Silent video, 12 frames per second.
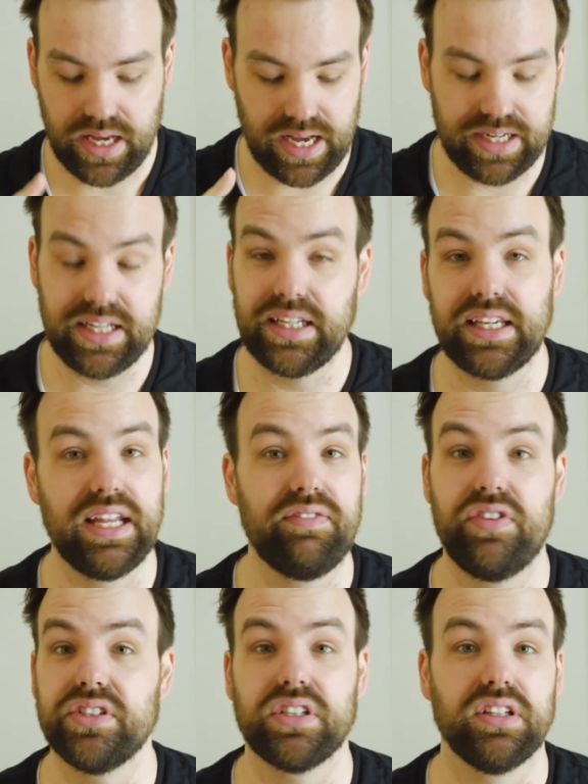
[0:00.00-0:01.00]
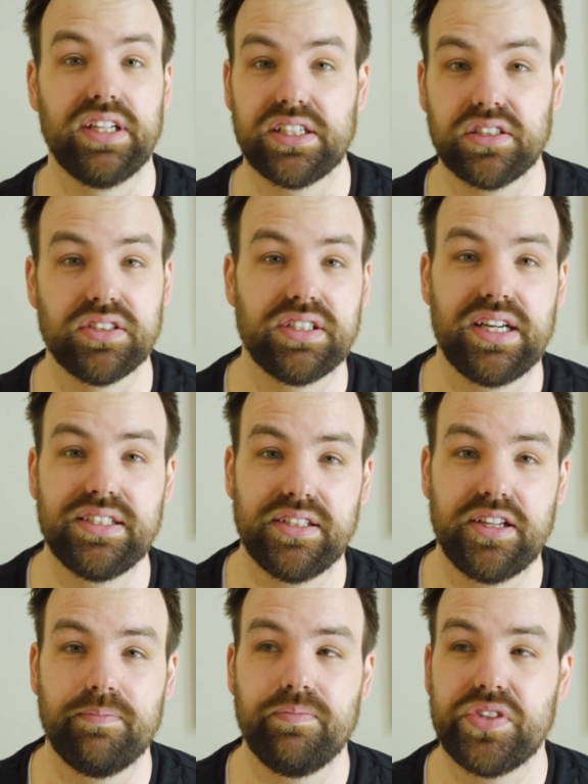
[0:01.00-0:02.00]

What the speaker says: I need to get physical exercise in.